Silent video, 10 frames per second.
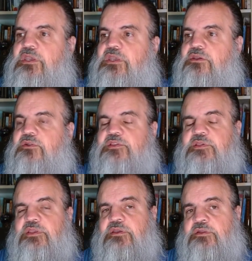It could
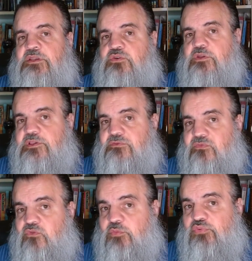see an increase
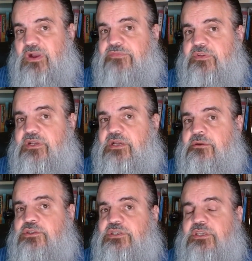in for profit
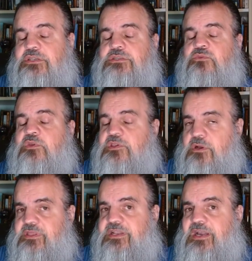higher education. We
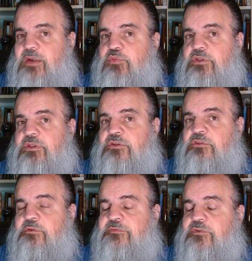saw that happen
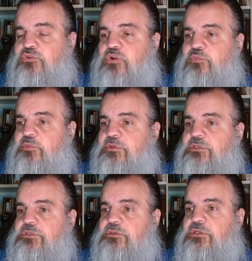under the first Trump
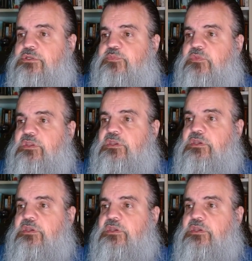administration.